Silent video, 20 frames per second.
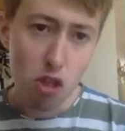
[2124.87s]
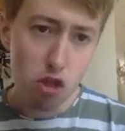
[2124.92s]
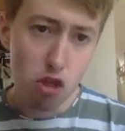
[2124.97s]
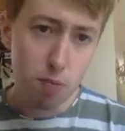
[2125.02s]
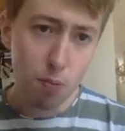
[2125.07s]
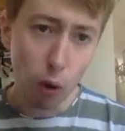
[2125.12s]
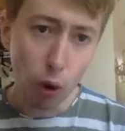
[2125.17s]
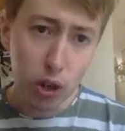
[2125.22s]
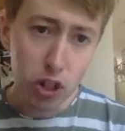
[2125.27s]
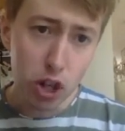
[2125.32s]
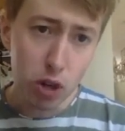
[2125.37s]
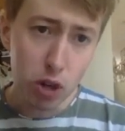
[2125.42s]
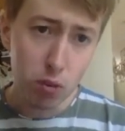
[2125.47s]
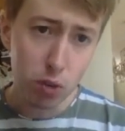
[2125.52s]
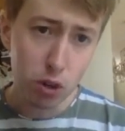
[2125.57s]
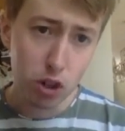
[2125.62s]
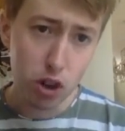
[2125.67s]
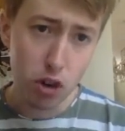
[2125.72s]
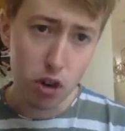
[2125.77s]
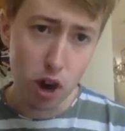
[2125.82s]
The point I
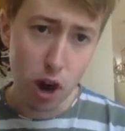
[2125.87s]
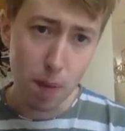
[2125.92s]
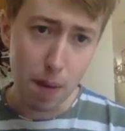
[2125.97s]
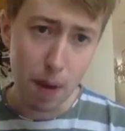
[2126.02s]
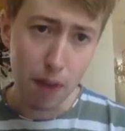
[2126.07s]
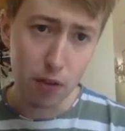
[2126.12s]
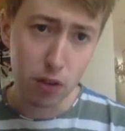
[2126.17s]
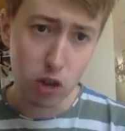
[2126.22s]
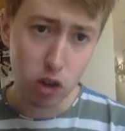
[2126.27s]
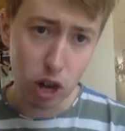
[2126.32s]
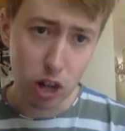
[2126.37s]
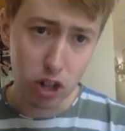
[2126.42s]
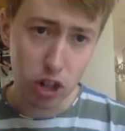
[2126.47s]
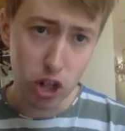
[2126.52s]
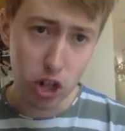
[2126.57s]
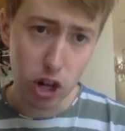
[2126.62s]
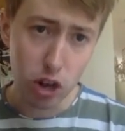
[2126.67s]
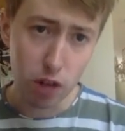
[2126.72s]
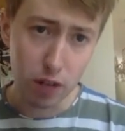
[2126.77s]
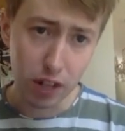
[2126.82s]
would note about
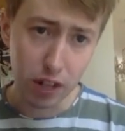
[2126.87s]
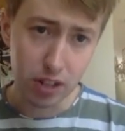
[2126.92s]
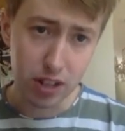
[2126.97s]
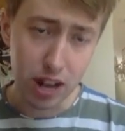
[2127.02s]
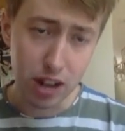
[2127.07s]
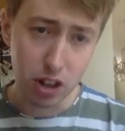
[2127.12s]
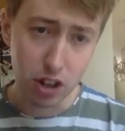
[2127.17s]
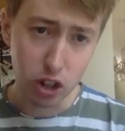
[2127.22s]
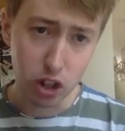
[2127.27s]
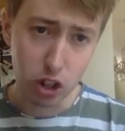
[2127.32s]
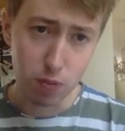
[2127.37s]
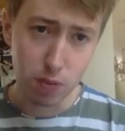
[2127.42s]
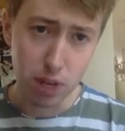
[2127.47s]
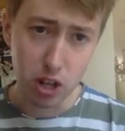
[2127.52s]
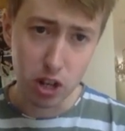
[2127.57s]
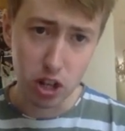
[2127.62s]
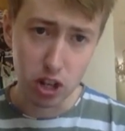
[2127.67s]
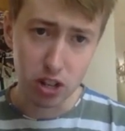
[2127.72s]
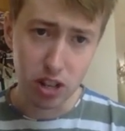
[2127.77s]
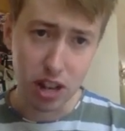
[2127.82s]
strategy of extension
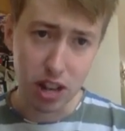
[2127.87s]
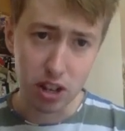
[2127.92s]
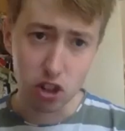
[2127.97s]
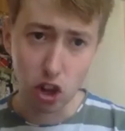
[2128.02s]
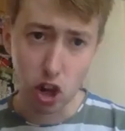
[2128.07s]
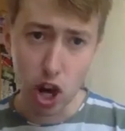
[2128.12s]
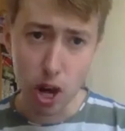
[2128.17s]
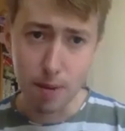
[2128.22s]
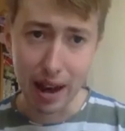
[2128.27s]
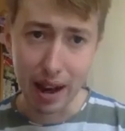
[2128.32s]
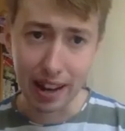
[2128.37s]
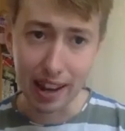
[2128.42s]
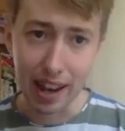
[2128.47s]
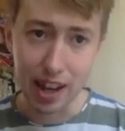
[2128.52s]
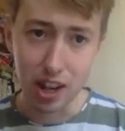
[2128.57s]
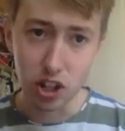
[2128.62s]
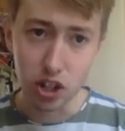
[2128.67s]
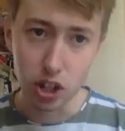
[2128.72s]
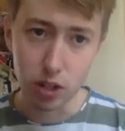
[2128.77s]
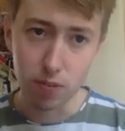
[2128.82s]
speeches and time
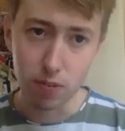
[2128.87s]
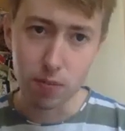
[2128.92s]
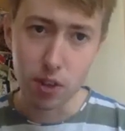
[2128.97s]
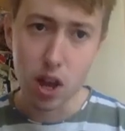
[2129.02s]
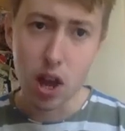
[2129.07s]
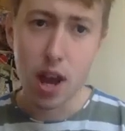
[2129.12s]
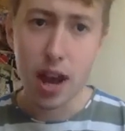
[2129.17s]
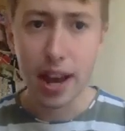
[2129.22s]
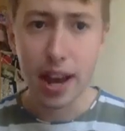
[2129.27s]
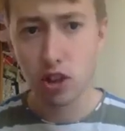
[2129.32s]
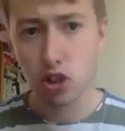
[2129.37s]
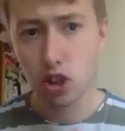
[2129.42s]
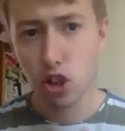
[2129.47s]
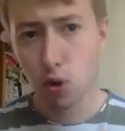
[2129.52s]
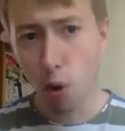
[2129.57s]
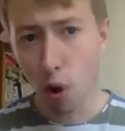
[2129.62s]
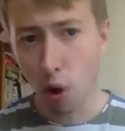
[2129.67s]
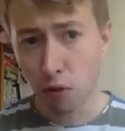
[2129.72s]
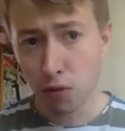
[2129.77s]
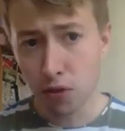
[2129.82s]
allocation is
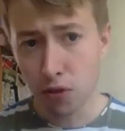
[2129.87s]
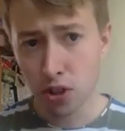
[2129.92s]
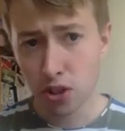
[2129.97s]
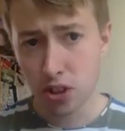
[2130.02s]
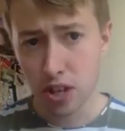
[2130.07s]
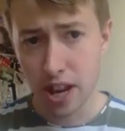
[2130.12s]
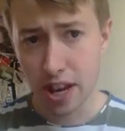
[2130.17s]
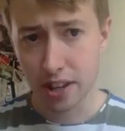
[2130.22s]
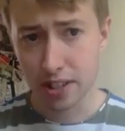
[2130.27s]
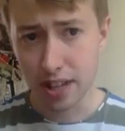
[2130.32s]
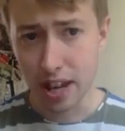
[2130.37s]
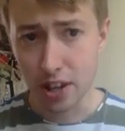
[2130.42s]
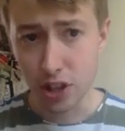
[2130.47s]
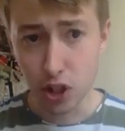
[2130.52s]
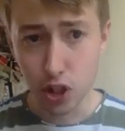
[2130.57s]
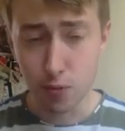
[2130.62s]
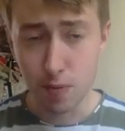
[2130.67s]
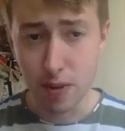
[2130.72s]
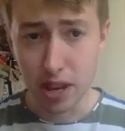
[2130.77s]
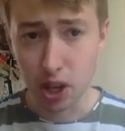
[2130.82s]
you often see
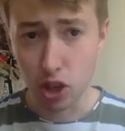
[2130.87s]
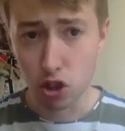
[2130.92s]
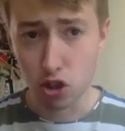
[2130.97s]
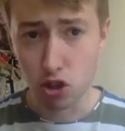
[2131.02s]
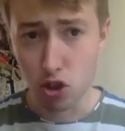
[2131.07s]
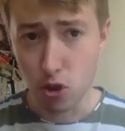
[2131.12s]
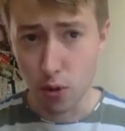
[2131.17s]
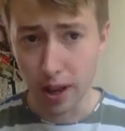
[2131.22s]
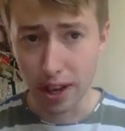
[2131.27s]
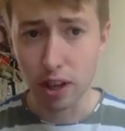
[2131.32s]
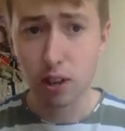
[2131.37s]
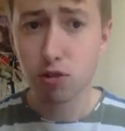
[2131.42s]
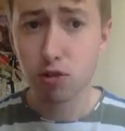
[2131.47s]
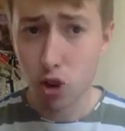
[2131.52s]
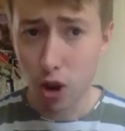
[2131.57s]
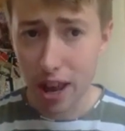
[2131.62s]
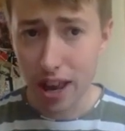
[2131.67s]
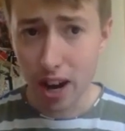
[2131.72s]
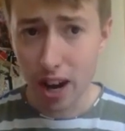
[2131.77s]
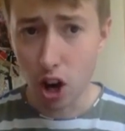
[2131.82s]
extension speakers doing
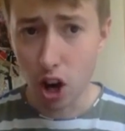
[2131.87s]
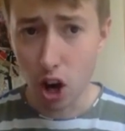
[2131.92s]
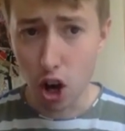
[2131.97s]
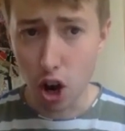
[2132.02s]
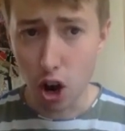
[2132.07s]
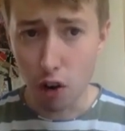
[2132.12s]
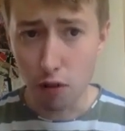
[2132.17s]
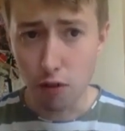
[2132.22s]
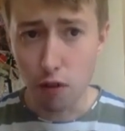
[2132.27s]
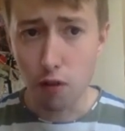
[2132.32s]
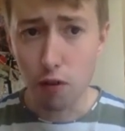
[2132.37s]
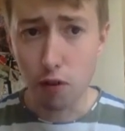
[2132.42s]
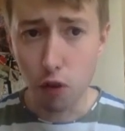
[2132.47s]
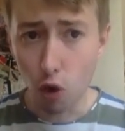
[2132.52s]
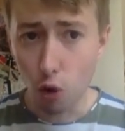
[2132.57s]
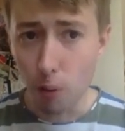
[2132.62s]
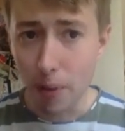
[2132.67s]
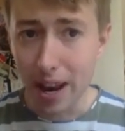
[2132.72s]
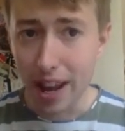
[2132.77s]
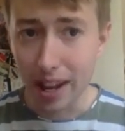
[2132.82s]
3.5,
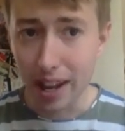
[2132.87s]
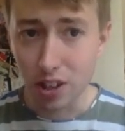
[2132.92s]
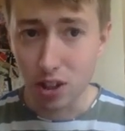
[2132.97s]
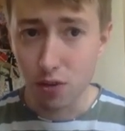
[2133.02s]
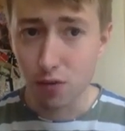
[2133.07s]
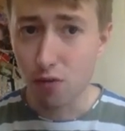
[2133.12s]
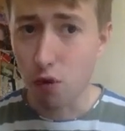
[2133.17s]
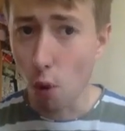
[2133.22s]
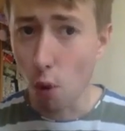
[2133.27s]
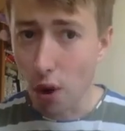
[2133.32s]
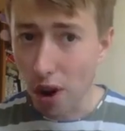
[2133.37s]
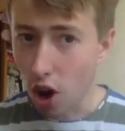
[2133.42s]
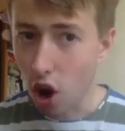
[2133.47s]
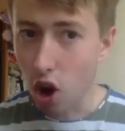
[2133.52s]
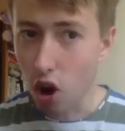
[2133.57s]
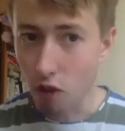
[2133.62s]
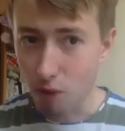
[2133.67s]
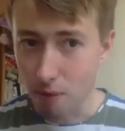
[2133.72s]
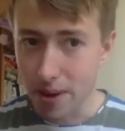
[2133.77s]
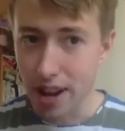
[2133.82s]
4 minutes,
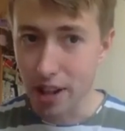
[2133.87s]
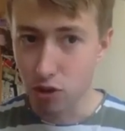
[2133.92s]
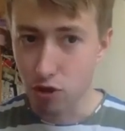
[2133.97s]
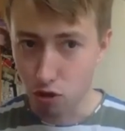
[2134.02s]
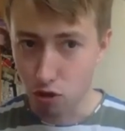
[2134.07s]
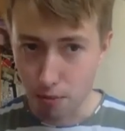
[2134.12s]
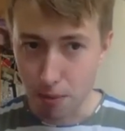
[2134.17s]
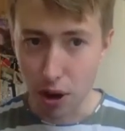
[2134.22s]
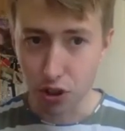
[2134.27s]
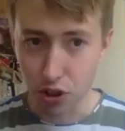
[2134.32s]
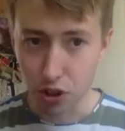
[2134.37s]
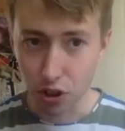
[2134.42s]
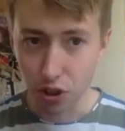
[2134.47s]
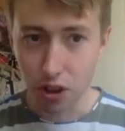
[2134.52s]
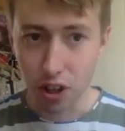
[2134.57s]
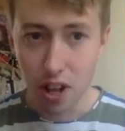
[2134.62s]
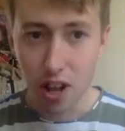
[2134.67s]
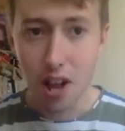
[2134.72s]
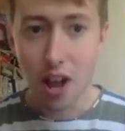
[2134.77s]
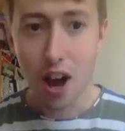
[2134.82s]
4.5 minutes
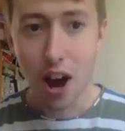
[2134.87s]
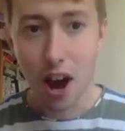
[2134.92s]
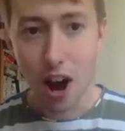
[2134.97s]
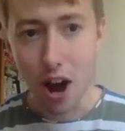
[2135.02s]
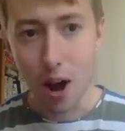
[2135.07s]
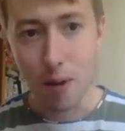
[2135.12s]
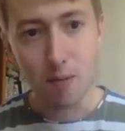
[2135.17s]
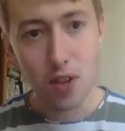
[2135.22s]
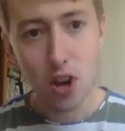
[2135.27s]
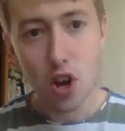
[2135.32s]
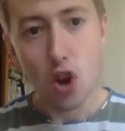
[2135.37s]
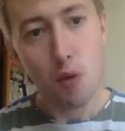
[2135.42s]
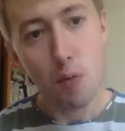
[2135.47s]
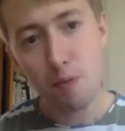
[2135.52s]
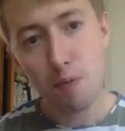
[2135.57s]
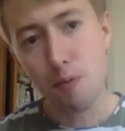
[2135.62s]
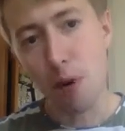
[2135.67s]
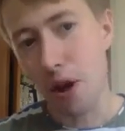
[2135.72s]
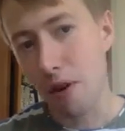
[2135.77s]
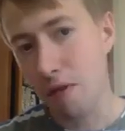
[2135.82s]
rebuttal.
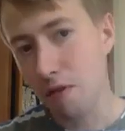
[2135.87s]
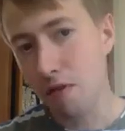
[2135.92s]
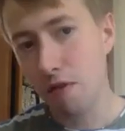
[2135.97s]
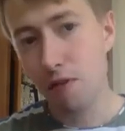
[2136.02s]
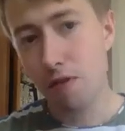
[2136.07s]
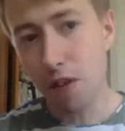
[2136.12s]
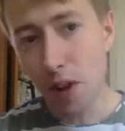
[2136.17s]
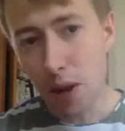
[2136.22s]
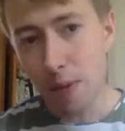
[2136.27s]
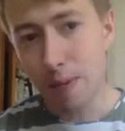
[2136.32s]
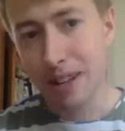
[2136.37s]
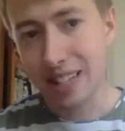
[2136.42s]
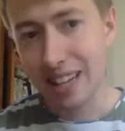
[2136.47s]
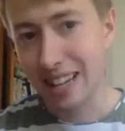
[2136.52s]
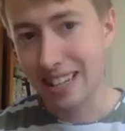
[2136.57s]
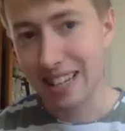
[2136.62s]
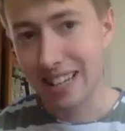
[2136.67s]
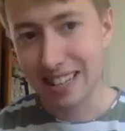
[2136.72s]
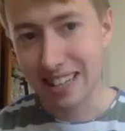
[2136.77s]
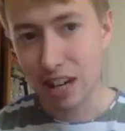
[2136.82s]
But fundamentally,
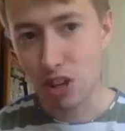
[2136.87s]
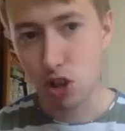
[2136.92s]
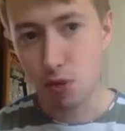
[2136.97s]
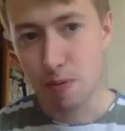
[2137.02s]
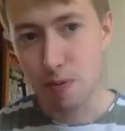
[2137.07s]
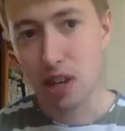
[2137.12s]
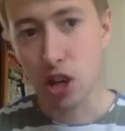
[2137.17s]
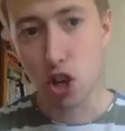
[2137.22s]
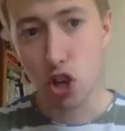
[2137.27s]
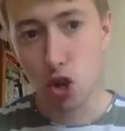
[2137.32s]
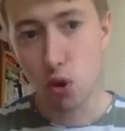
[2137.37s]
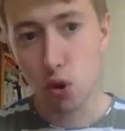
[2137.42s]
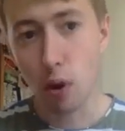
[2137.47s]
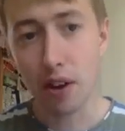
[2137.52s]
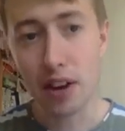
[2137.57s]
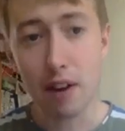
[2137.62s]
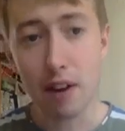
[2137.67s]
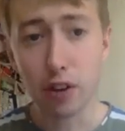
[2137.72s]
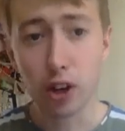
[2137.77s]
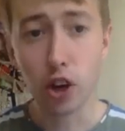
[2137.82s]
as an extension speaker, you are
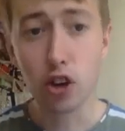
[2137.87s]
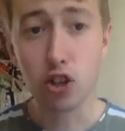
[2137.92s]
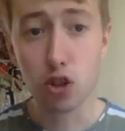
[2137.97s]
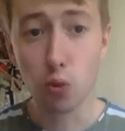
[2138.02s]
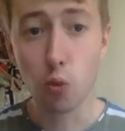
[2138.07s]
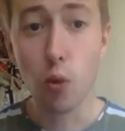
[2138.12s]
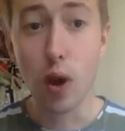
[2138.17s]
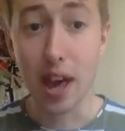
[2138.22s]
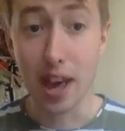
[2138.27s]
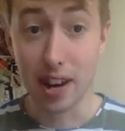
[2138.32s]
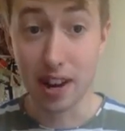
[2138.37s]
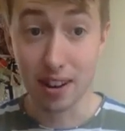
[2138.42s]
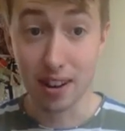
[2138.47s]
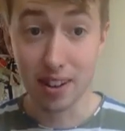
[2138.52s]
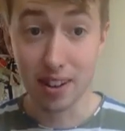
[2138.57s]
never going to win